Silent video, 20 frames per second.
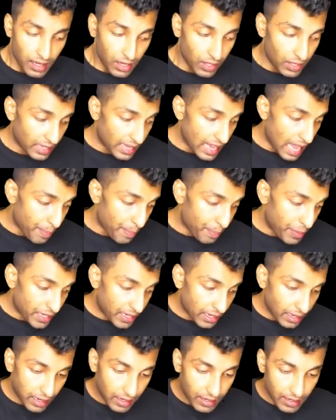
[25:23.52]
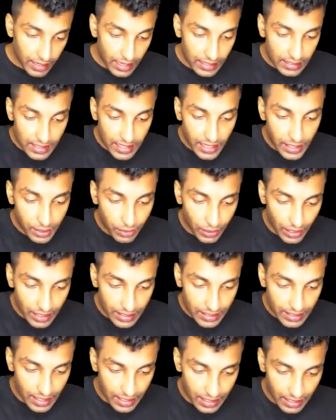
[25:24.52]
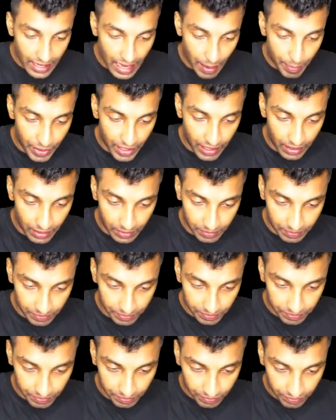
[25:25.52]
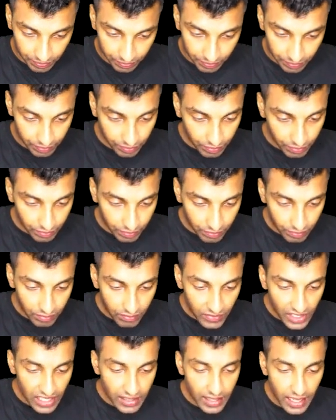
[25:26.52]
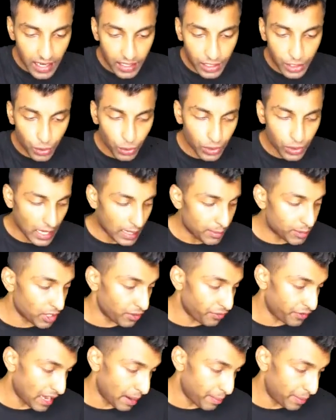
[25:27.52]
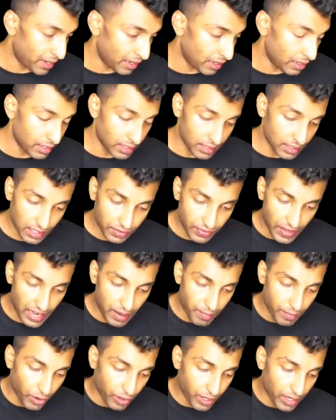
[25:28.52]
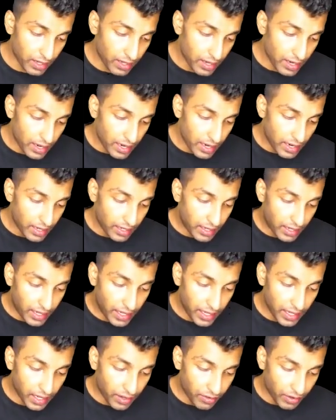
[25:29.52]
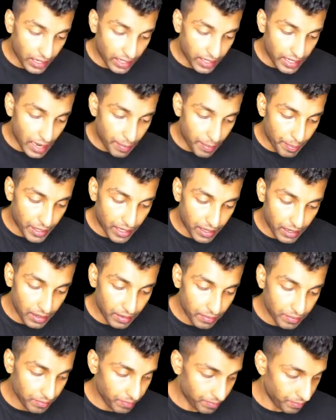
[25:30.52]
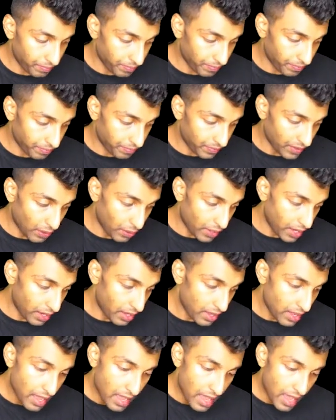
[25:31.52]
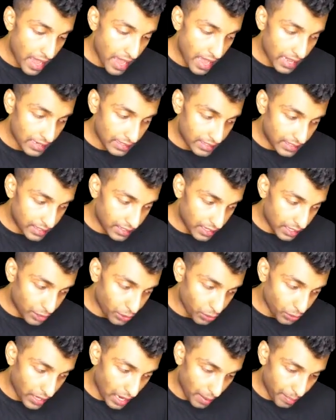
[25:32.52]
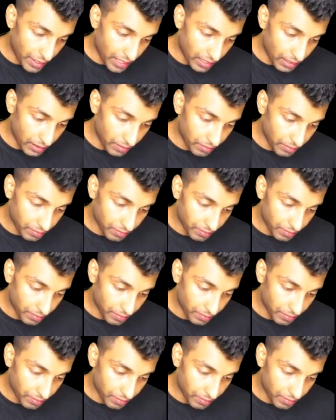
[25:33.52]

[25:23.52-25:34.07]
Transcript: Now the capital, let's try to understand the capital. There are two types of capital. This is very important. Tier 1 capital, okay, and Tier 2 capital.